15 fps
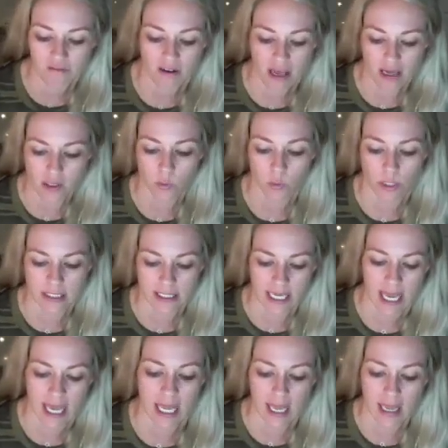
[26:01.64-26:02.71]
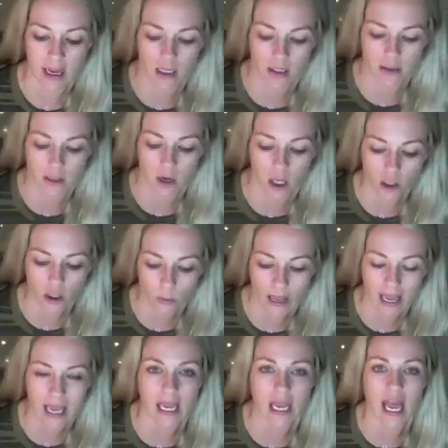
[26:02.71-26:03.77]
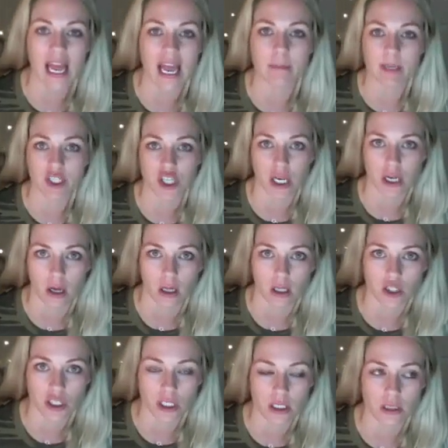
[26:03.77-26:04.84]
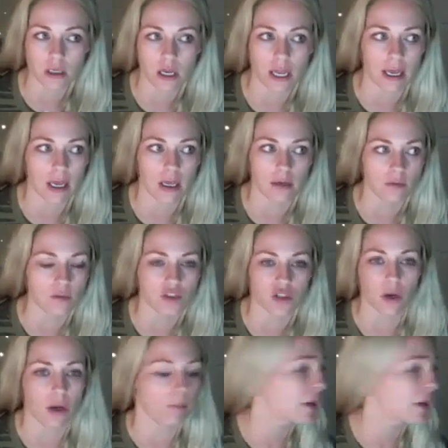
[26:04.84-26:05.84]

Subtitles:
event one day, and on the way I had my Shakeology, and so I